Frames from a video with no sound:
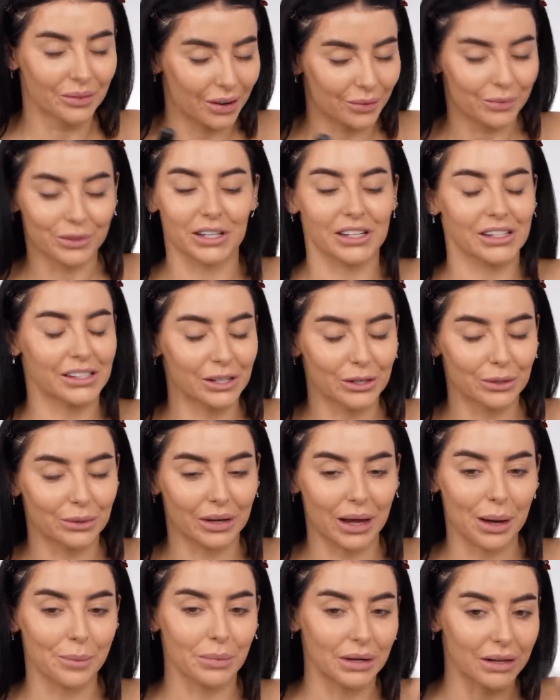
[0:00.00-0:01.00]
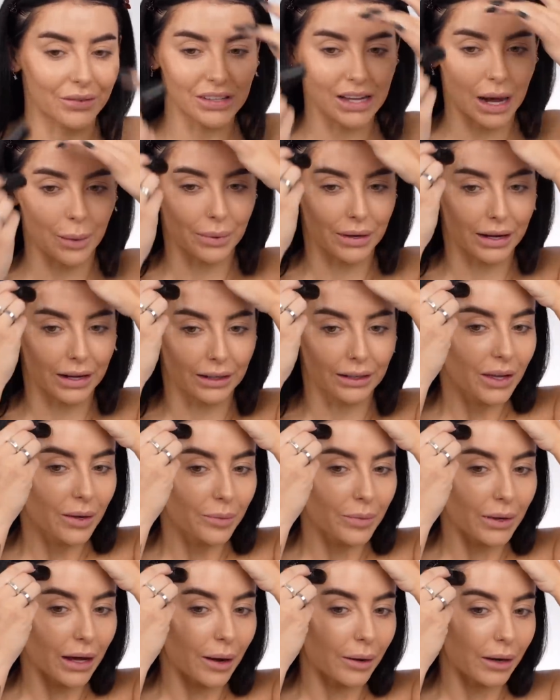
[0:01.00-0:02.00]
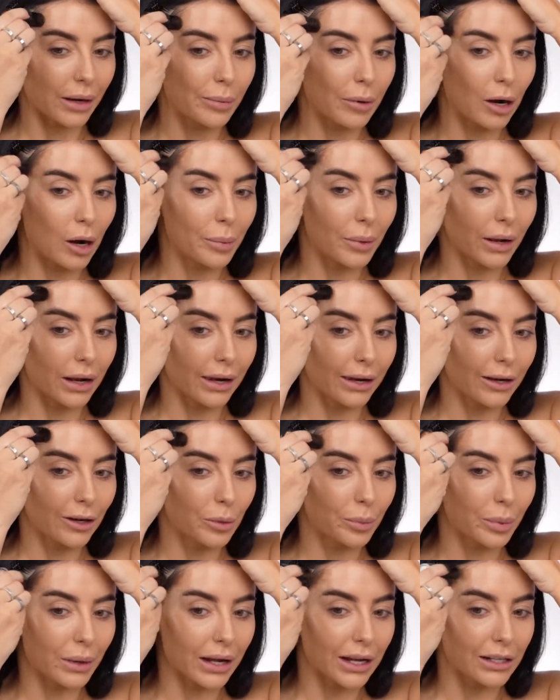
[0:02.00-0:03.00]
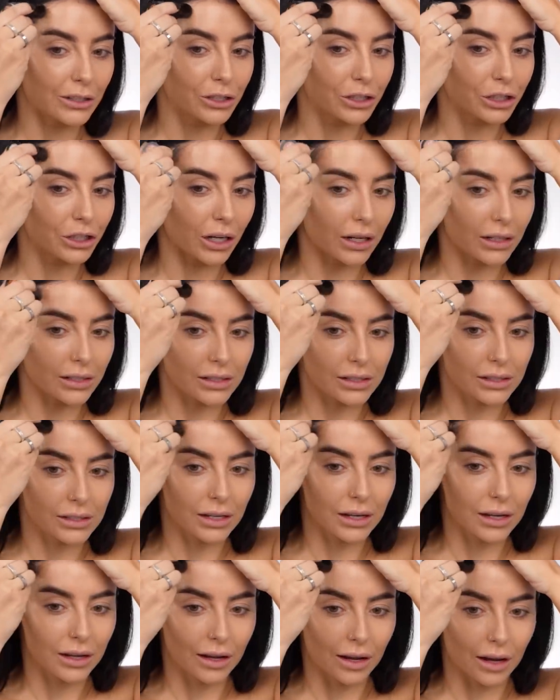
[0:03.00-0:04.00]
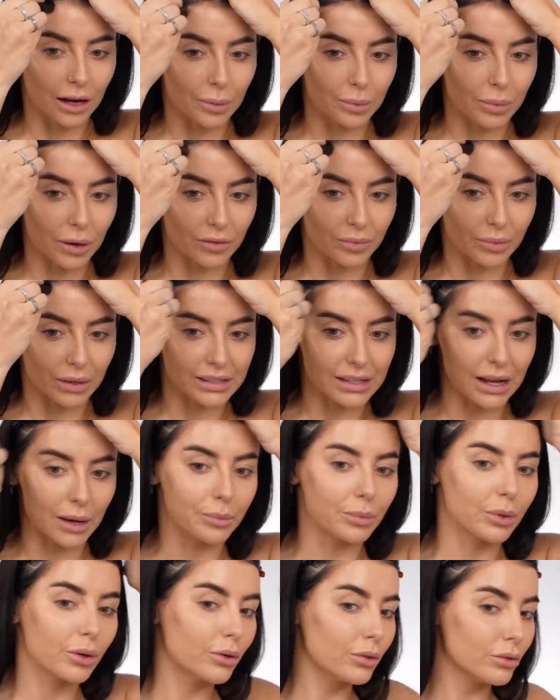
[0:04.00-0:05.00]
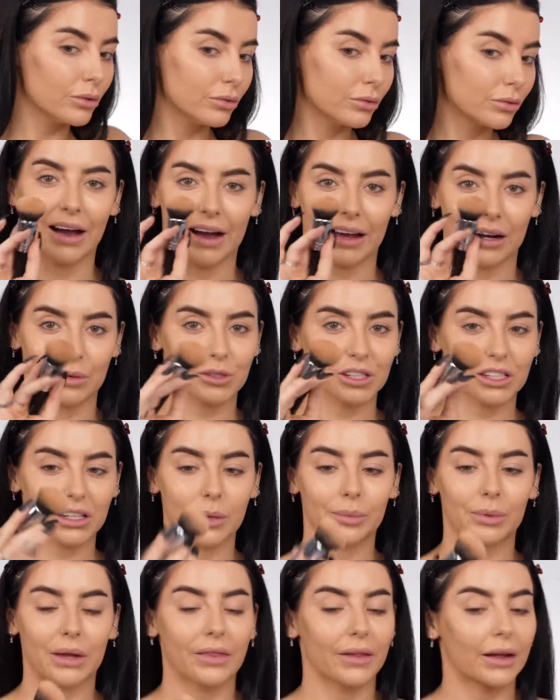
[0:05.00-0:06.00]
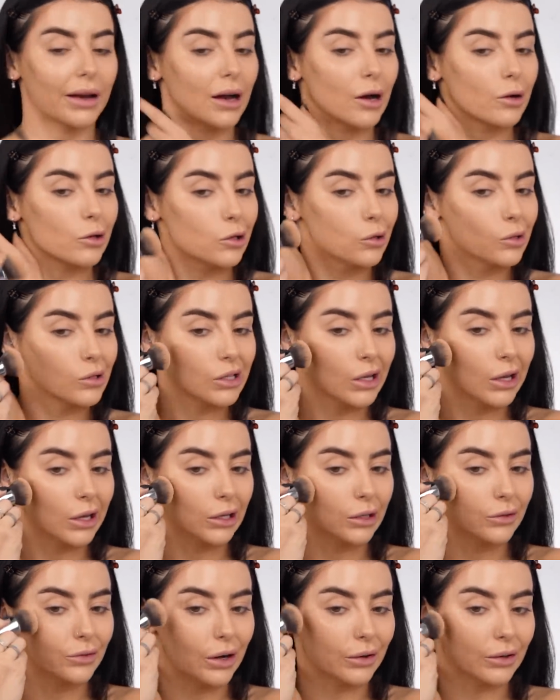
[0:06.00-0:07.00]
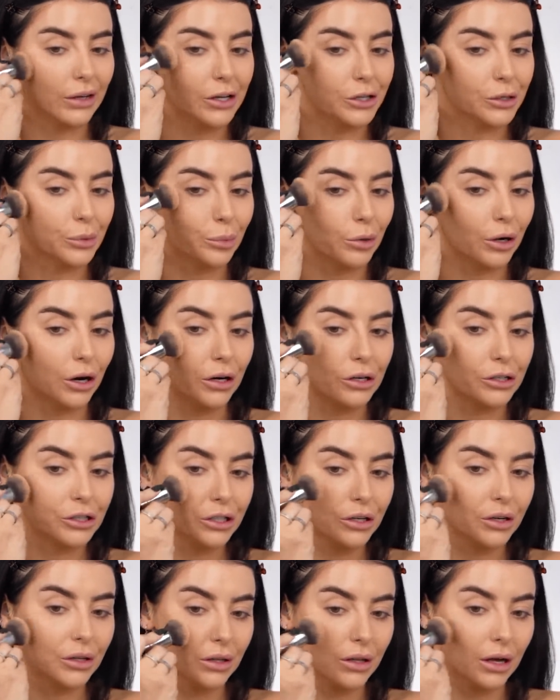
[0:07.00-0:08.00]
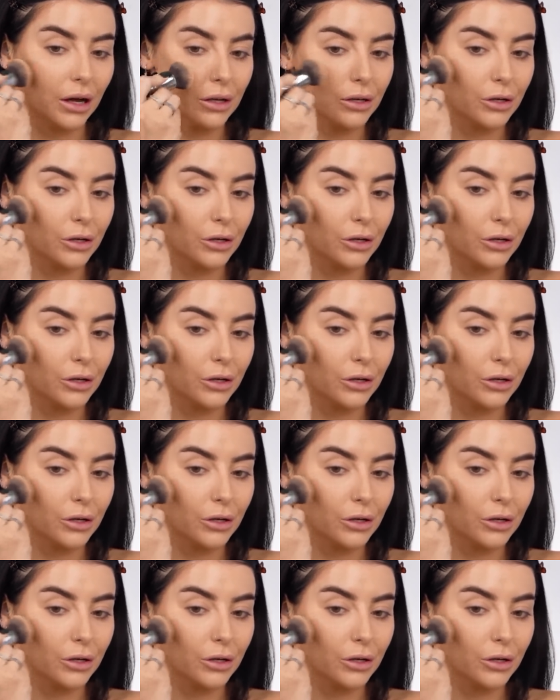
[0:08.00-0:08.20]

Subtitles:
which I still can't believe is happening. But yeah, I'm gonna pop a little bit just above my temple. And I'm just gonna blend that out using the foundation brush that I